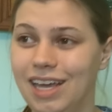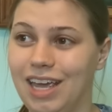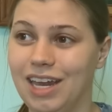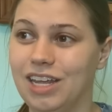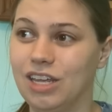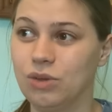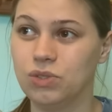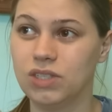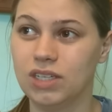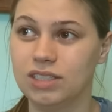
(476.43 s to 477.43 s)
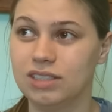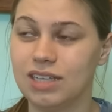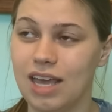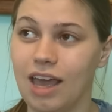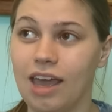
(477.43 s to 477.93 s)
And it uses
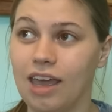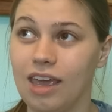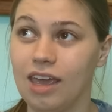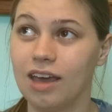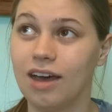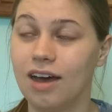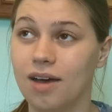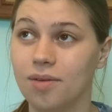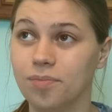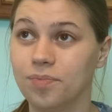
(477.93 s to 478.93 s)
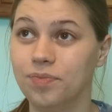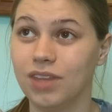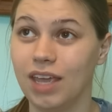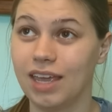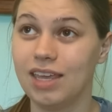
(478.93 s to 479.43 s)
a
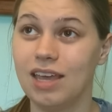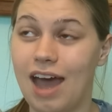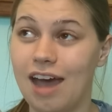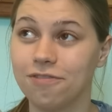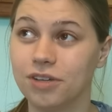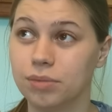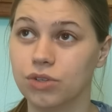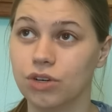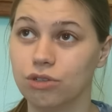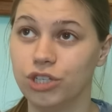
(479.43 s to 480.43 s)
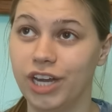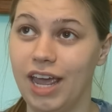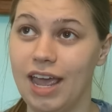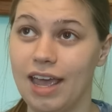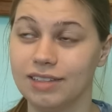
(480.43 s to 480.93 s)
like half double
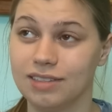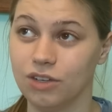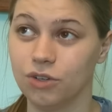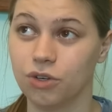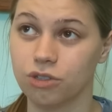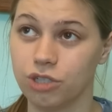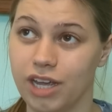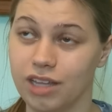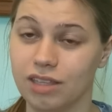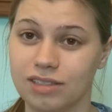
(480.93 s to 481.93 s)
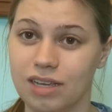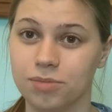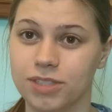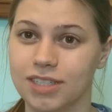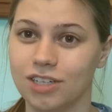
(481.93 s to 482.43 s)
crochet, single crochet in the same
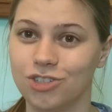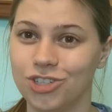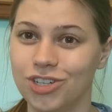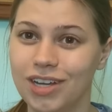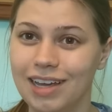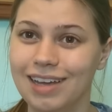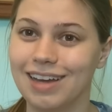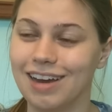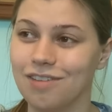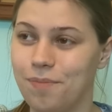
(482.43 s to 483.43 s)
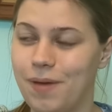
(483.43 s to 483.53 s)
stitch kind of